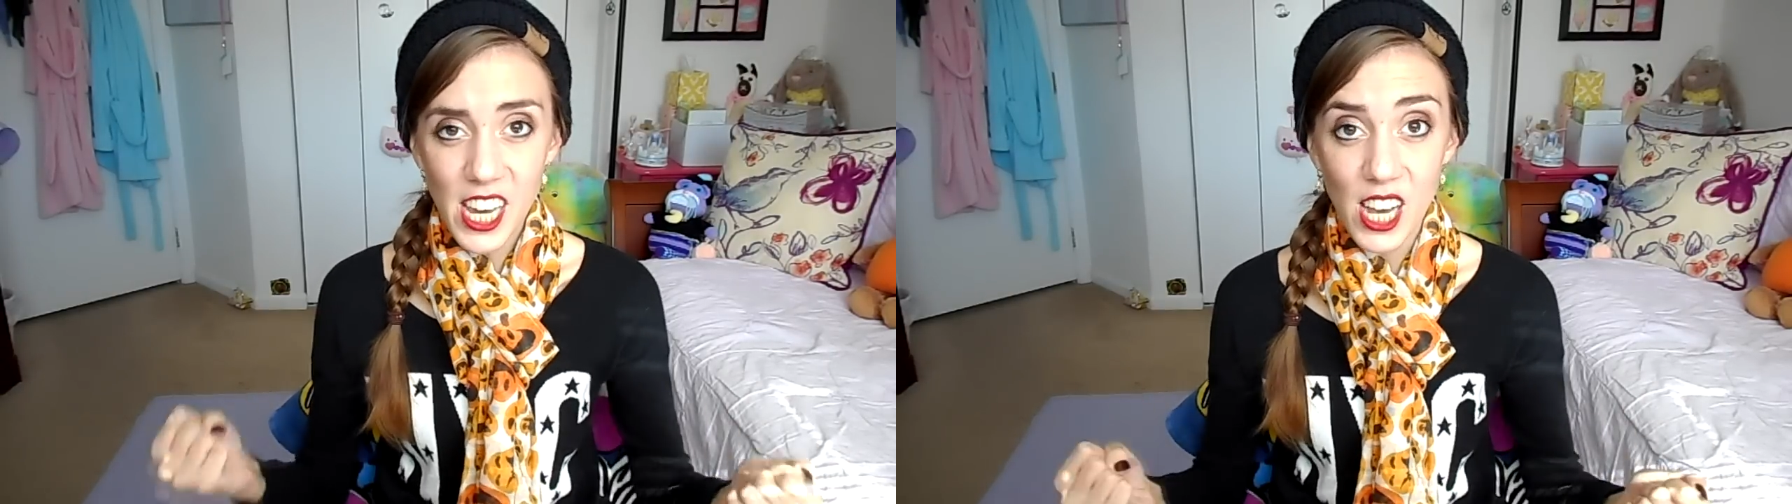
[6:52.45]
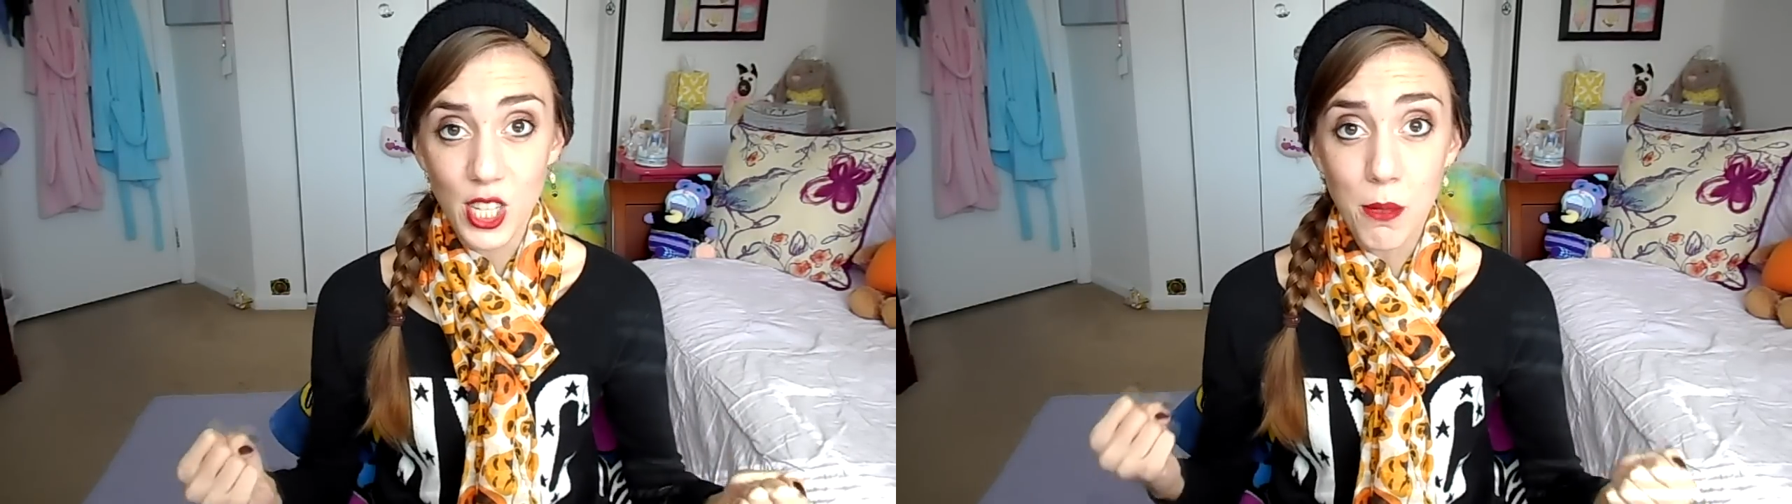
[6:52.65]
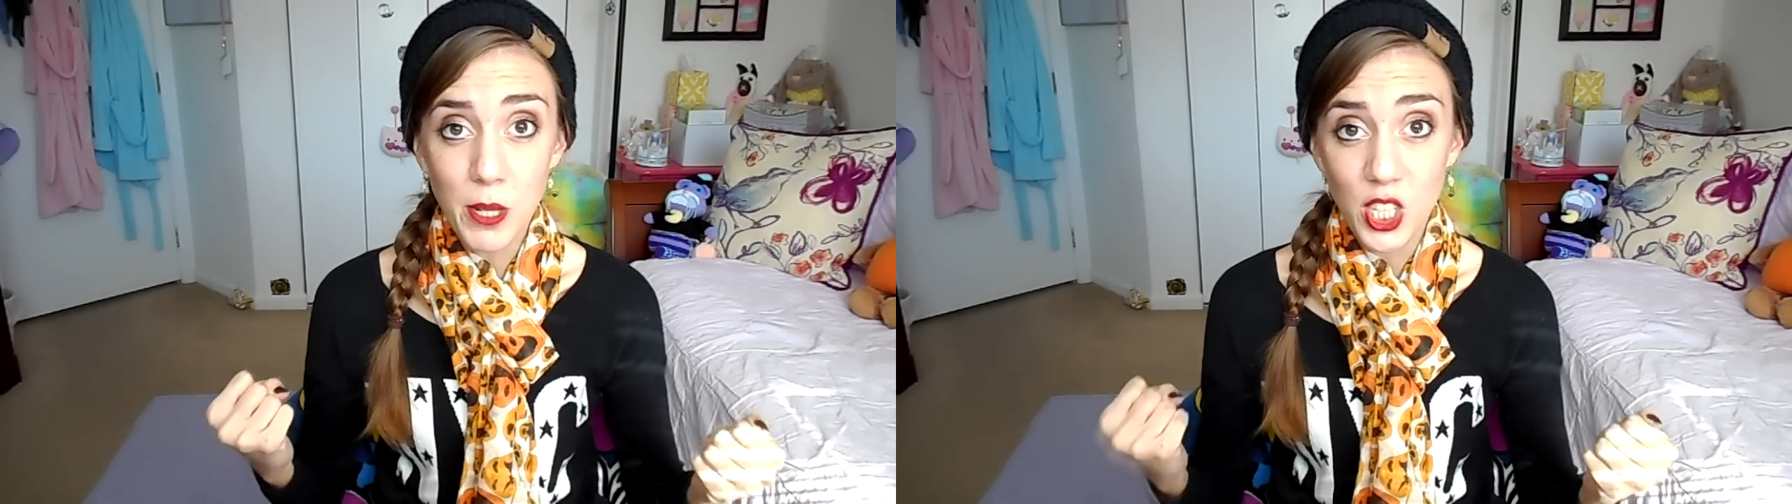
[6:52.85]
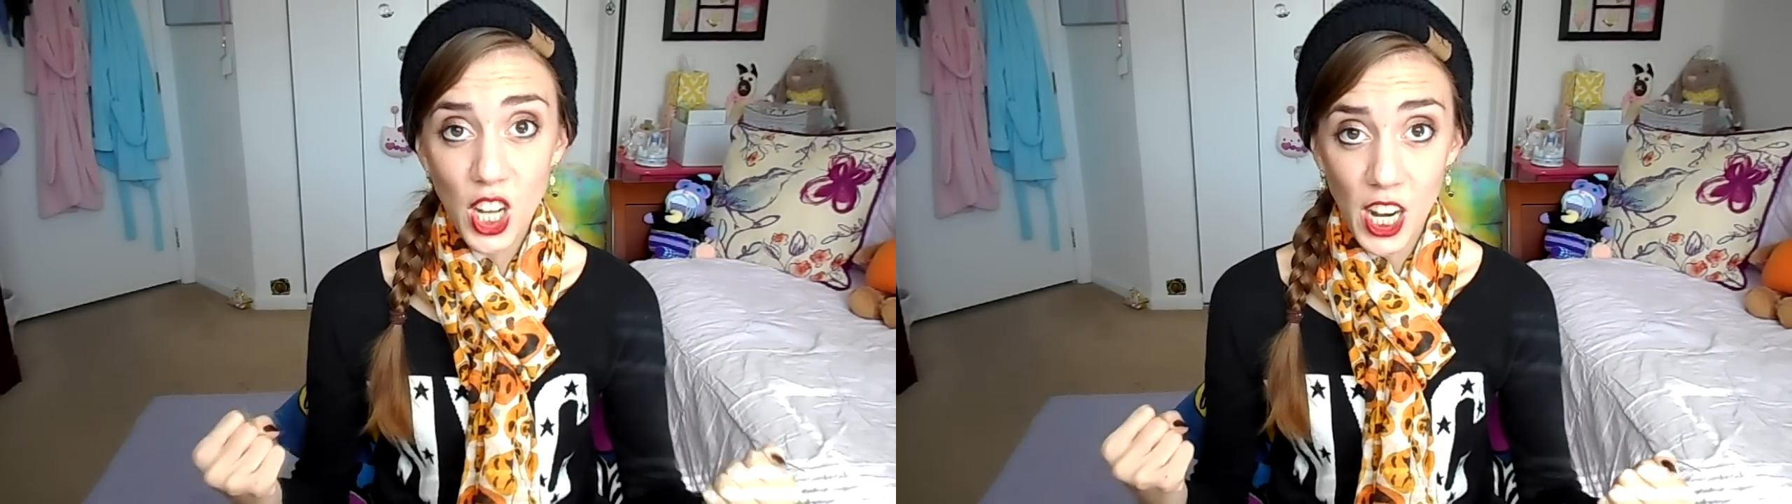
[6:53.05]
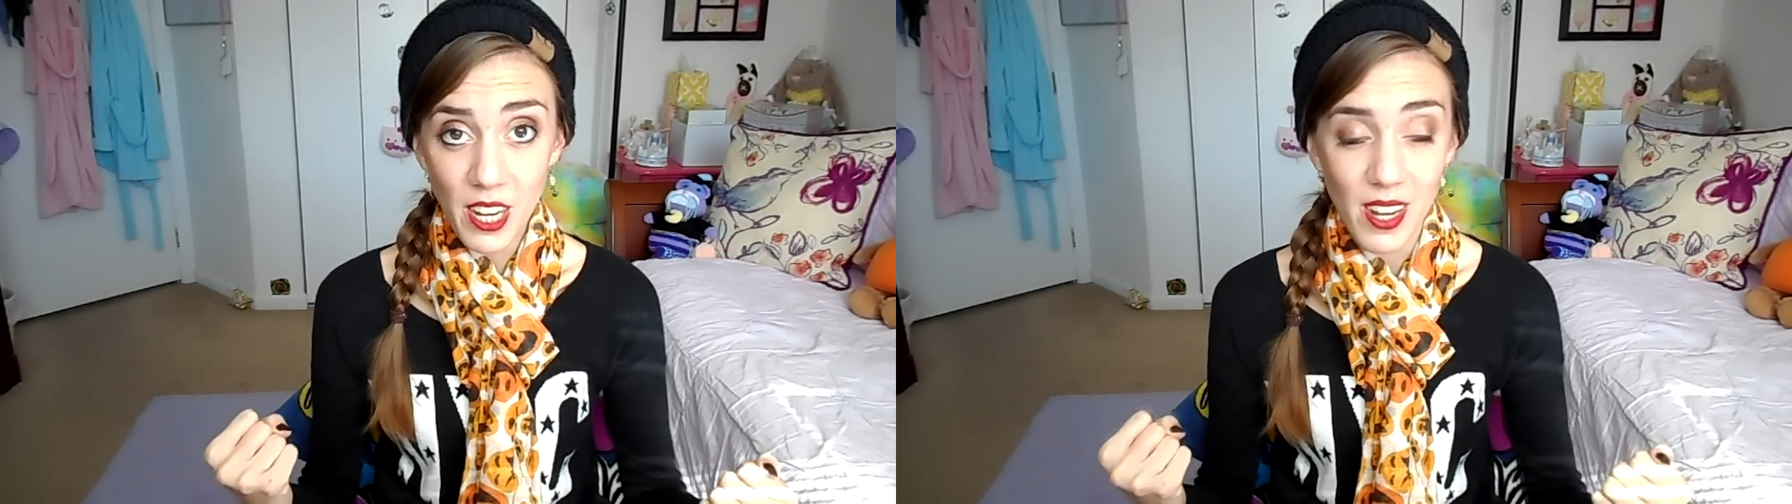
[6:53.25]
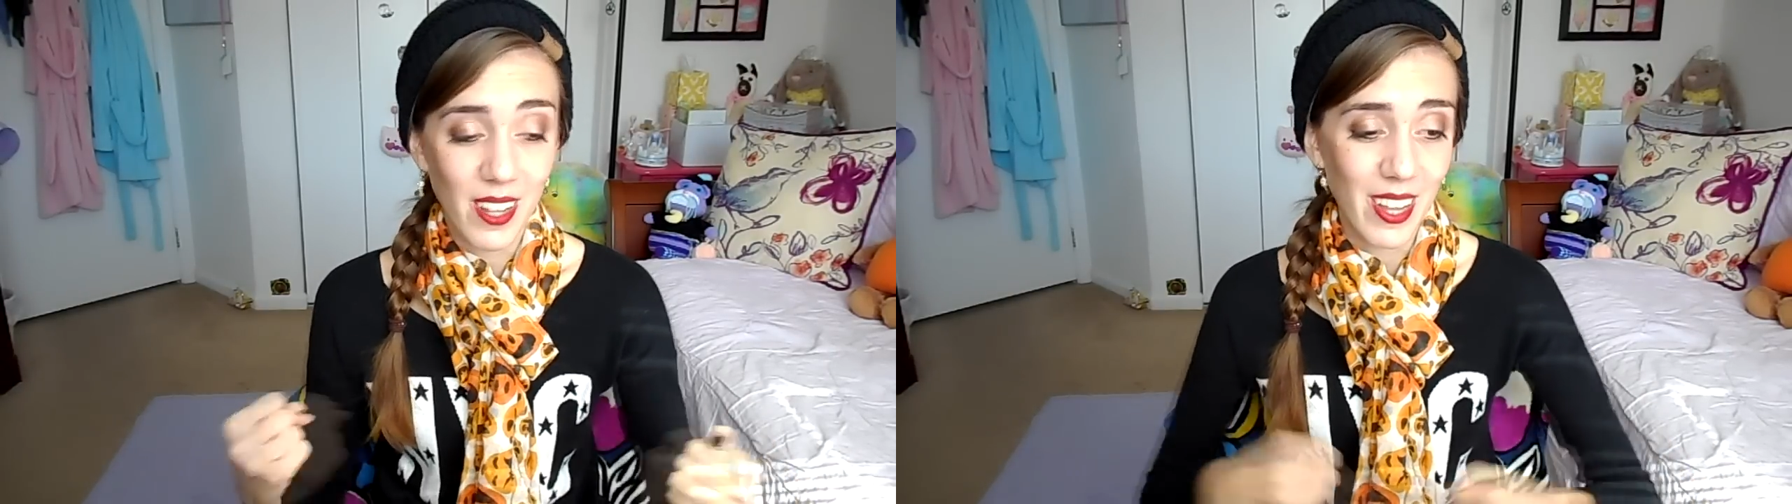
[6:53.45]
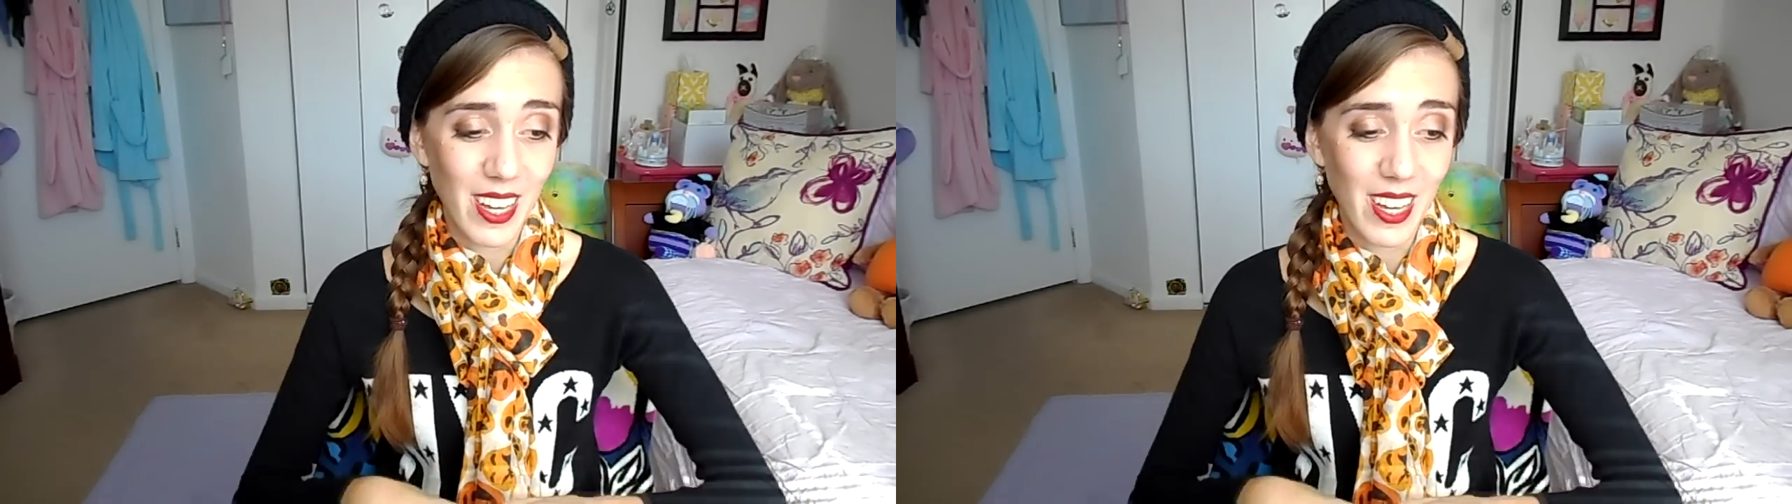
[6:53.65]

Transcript: yes, Madonna!